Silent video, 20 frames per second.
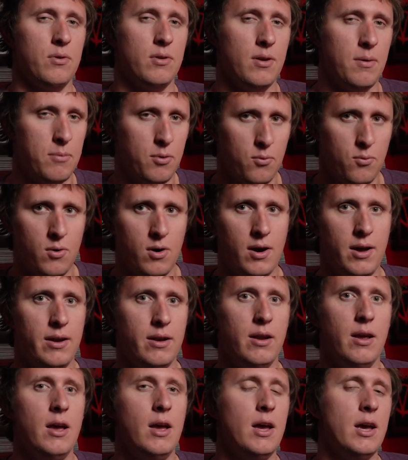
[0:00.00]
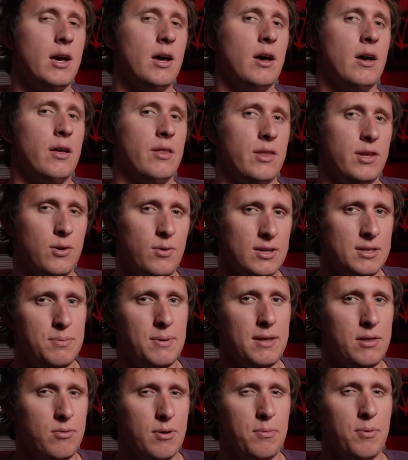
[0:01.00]
Number one, the
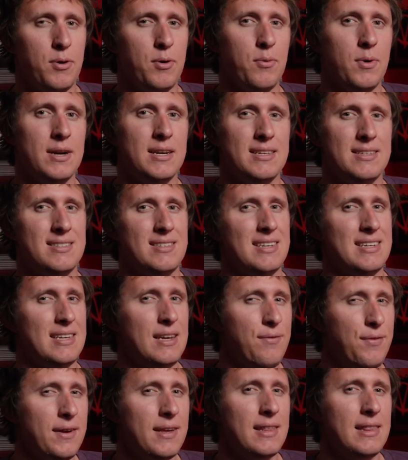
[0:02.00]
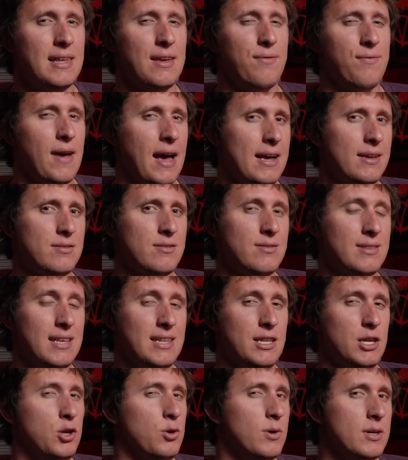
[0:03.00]
USB 3.1 is significantly faster
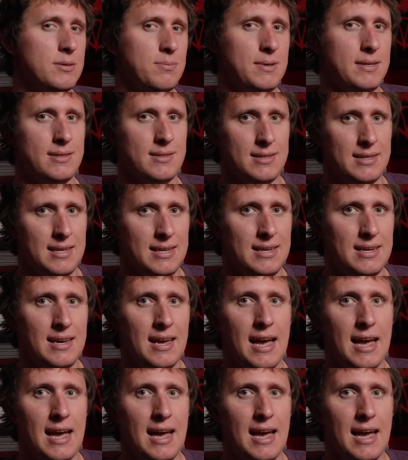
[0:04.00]
than the USB-C,